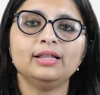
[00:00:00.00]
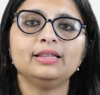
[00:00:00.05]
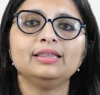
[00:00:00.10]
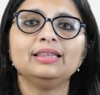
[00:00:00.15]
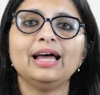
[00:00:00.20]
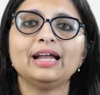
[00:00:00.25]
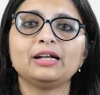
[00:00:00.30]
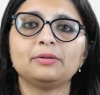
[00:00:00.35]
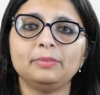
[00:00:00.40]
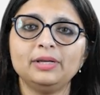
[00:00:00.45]

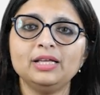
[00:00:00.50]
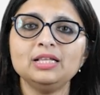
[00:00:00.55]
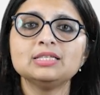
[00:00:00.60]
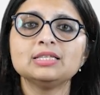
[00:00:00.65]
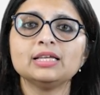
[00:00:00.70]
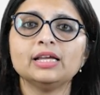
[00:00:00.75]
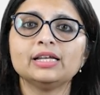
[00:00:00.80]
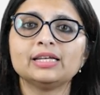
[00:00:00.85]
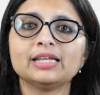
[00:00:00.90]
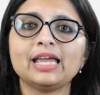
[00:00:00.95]
That
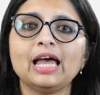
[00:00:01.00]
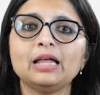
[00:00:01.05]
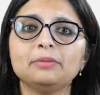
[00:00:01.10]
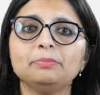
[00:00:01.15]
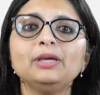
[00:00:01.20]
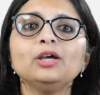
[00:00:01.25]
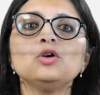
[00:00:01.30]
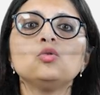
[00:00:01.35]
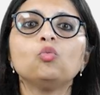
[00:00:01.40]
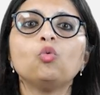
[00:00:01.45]
means it can
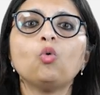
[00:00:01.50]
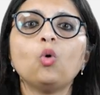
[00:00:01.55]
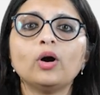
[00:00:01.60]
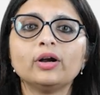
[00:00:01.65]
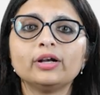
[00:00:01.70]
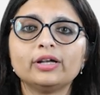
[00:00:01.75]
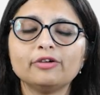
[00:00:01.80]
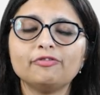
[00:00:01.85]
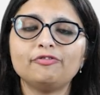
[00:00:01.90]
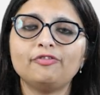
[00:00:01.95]
be
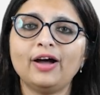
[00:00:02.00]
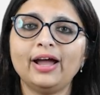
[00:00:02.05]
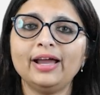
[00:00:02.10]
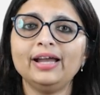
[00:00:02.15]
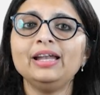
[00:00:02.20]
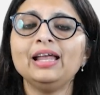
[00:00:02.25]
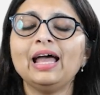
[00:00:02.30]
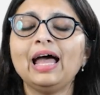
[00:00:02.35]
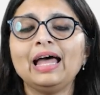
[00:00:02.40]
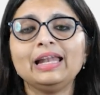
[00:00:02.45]

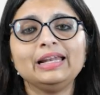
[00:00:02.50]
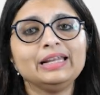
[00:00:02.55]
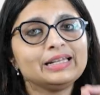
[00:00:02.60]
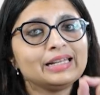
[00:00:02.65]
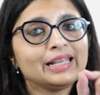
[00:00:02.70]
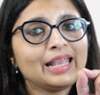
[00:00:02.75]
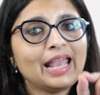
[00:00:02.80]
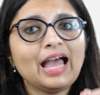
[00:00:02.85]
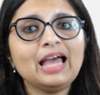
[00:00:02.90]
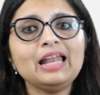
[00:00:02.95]
quantified and
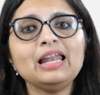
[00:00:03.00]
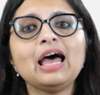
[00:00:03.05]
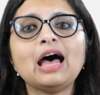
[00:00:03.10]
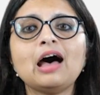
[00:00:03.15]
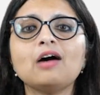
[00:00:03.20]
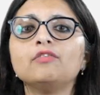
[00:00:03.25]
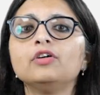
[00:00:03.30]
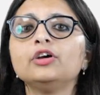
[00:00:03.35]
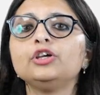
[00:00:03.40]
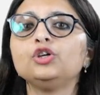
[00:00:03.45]
it can
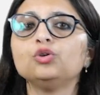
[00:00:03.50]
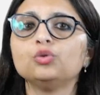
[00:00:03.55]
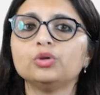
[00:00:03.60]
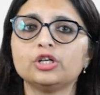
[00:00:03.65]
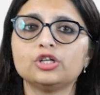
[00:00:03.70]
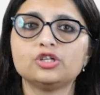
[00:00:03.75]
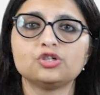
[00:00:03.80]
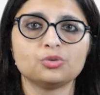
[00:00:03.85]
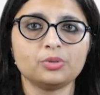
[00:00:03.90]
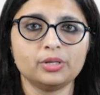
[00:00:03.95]
have a
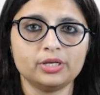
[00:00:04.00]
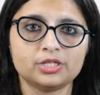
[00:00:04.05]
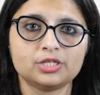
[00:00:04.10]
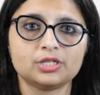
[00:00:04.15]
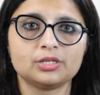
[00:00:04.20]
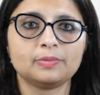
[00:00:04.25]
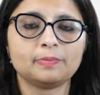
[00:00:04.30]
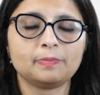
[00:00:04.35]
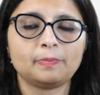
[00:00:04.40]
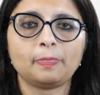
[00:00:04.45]
unit to it.